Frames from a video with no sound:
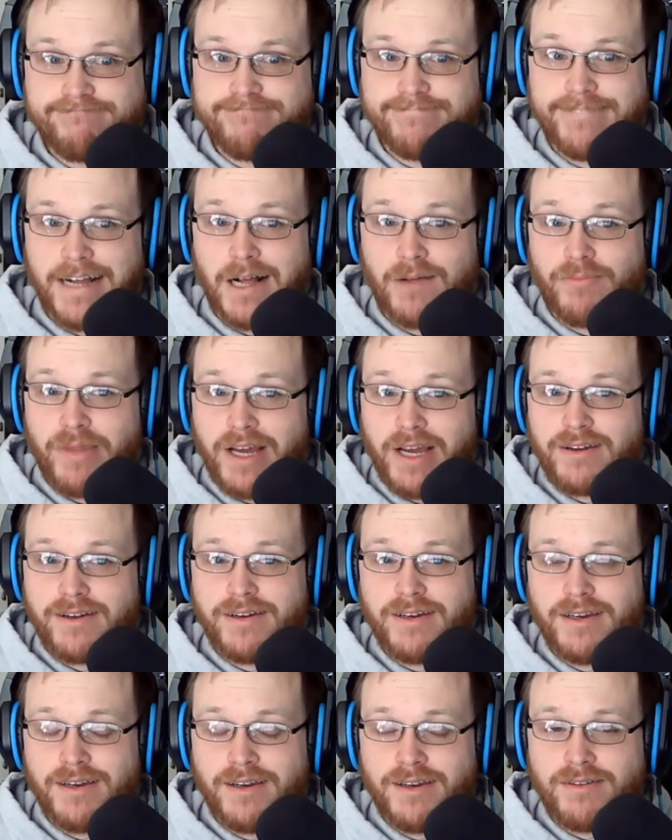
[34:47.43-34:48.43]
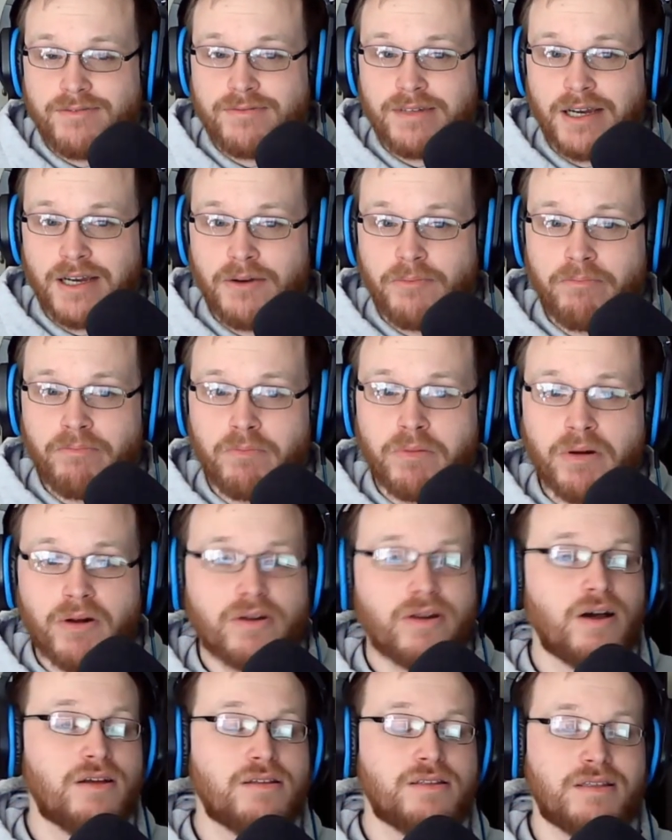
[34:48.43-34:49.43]
I'm not going to, you know, put
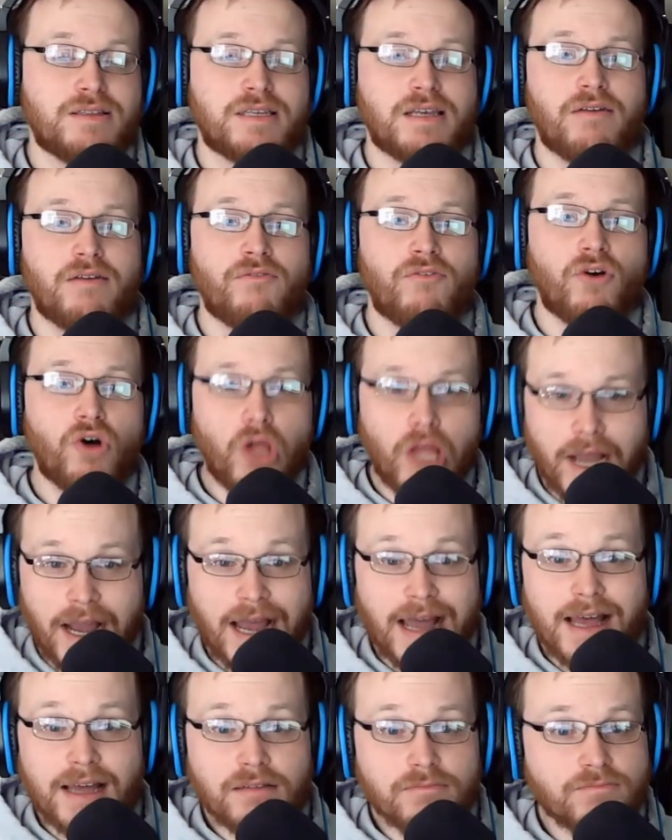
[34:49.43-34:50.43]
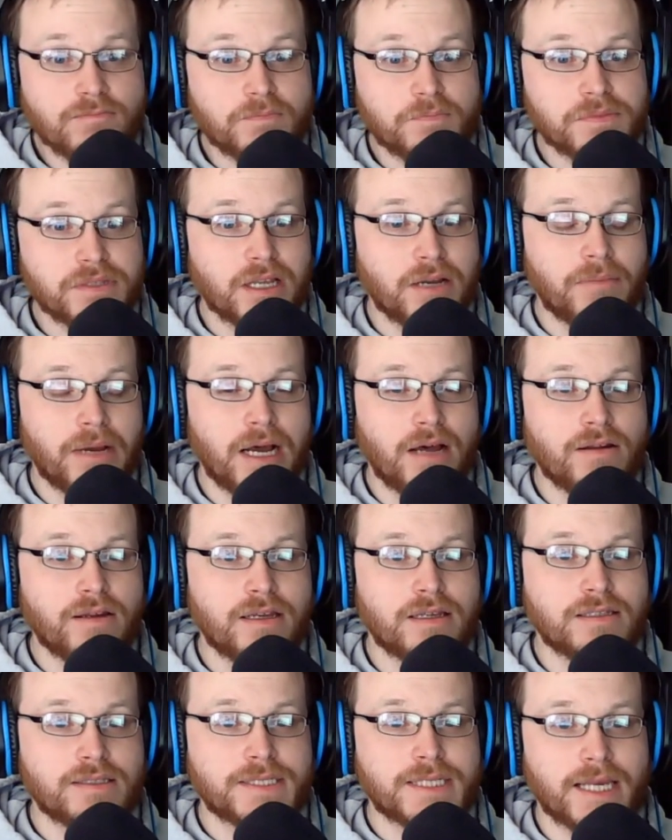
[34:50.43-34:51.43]
on tinfoil hat about it
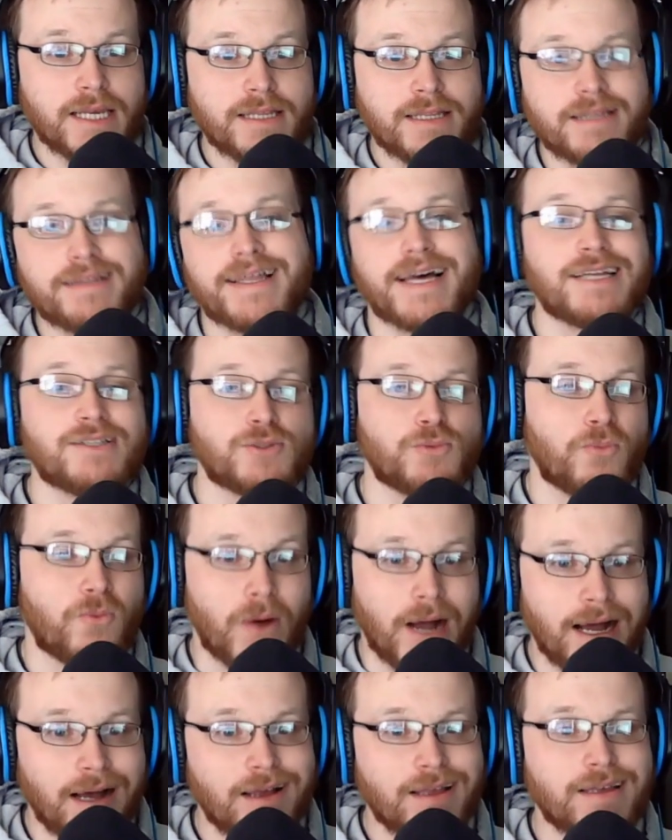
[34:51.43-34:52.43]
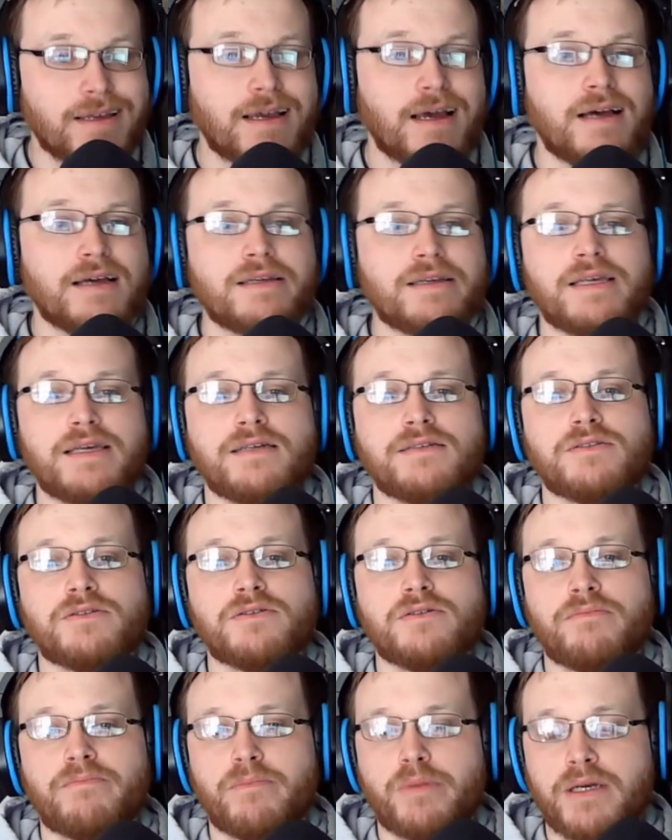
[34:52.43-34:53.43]
and say that that's why it got
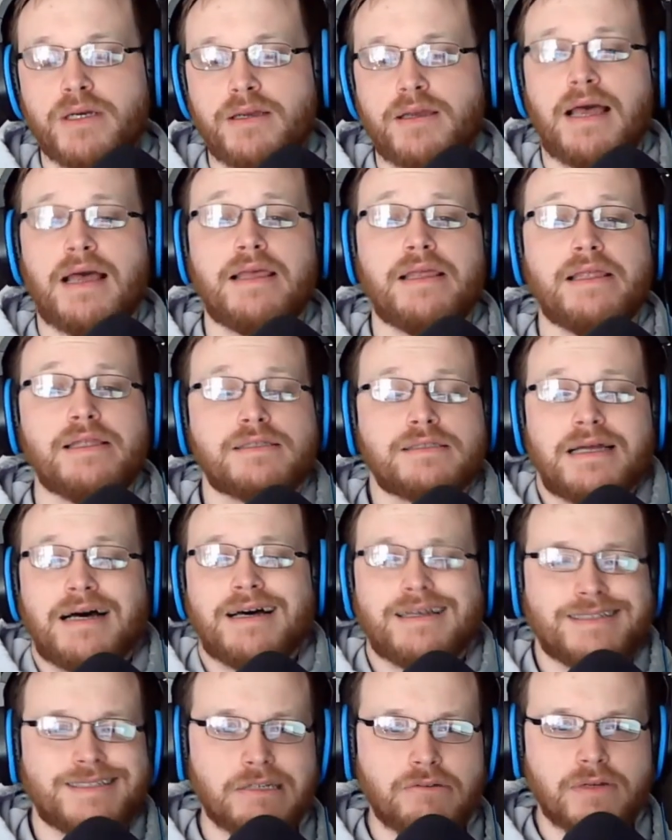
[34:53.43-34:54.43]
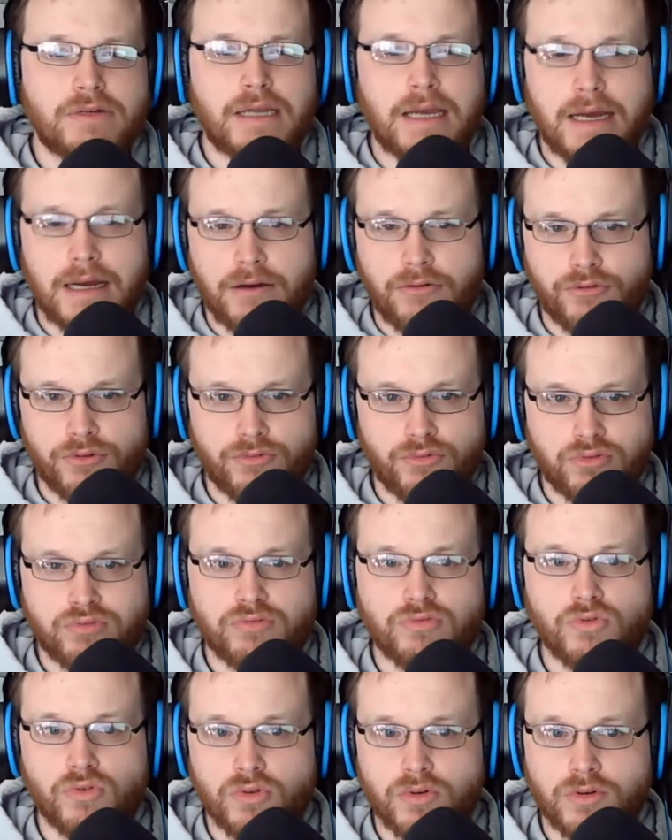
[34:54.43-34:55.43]
canceled, but it's not something I would
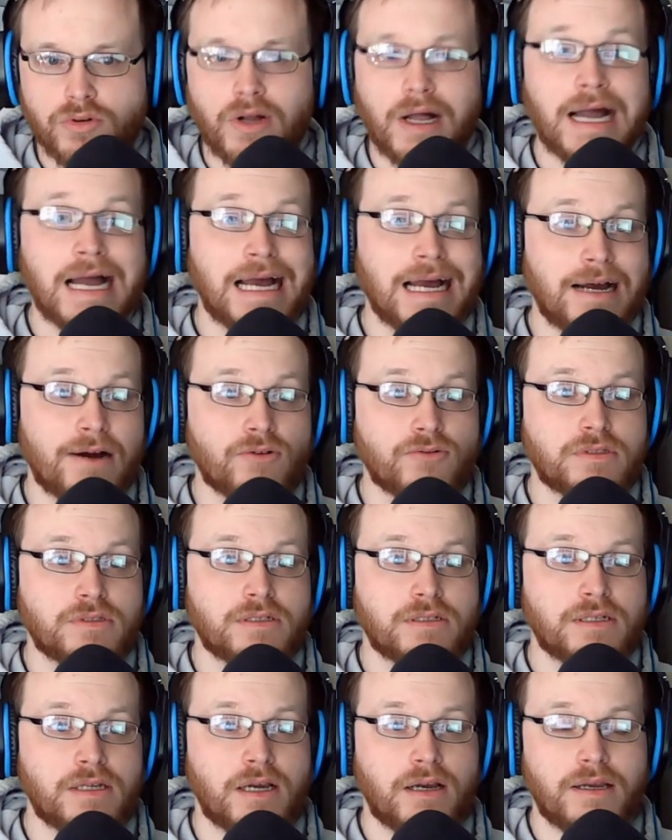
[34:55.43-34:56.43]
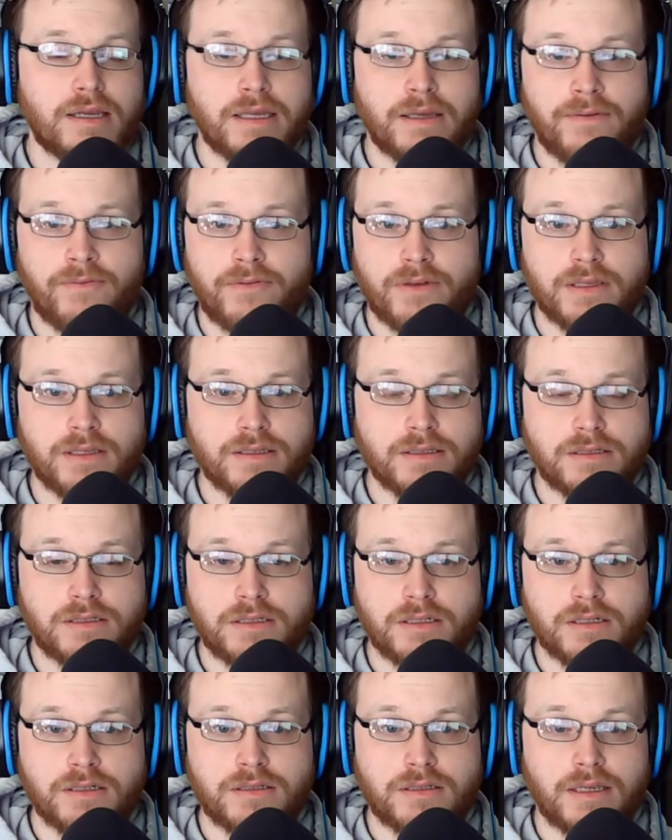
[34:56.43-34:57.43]
rule out, you know, if he is
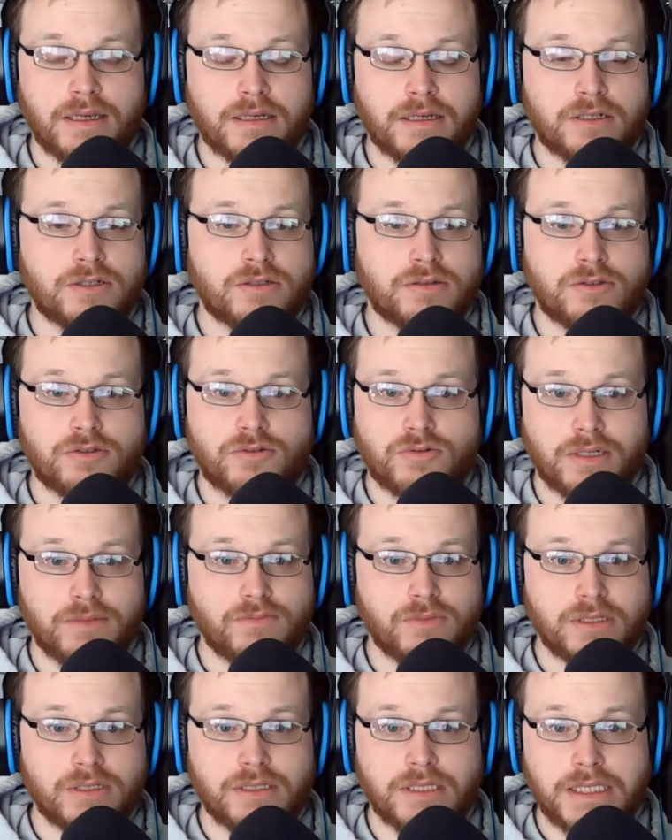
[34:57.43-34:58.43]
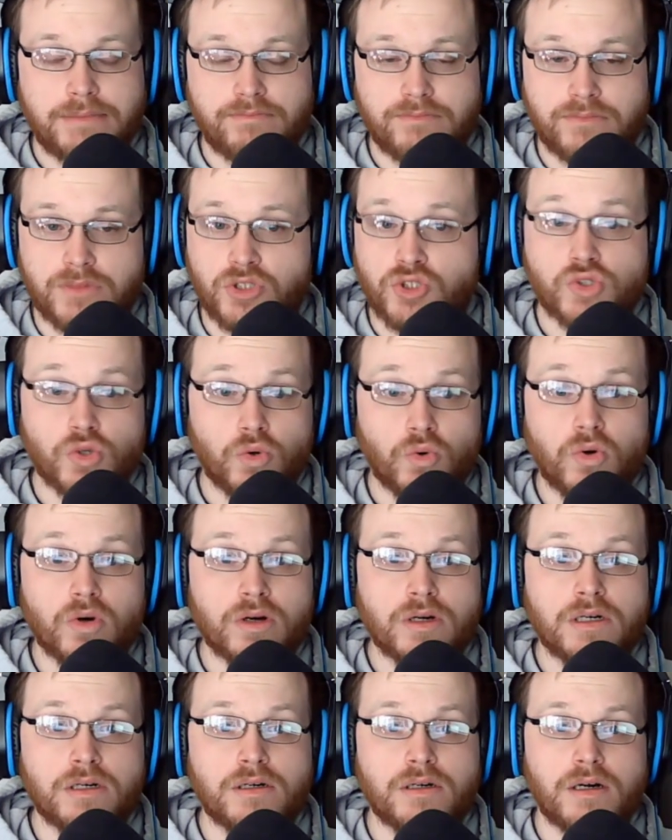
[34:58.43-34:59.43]
just extremely
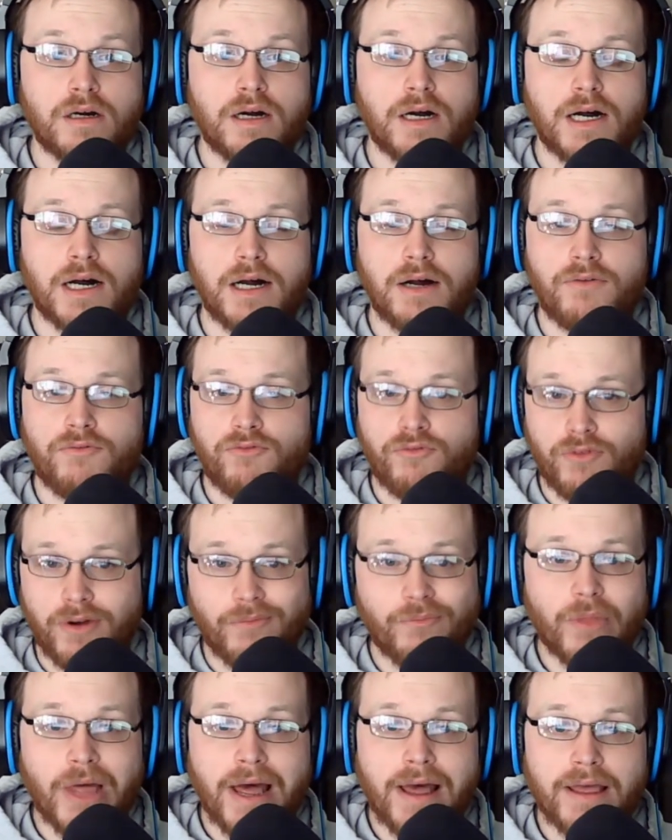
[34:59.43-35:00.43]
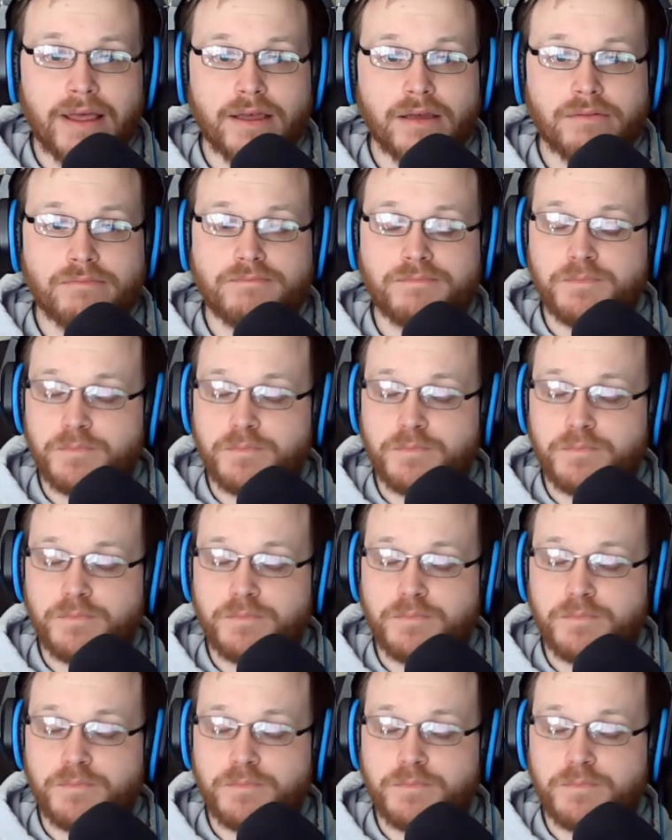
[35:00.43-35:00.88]
sore from that hit.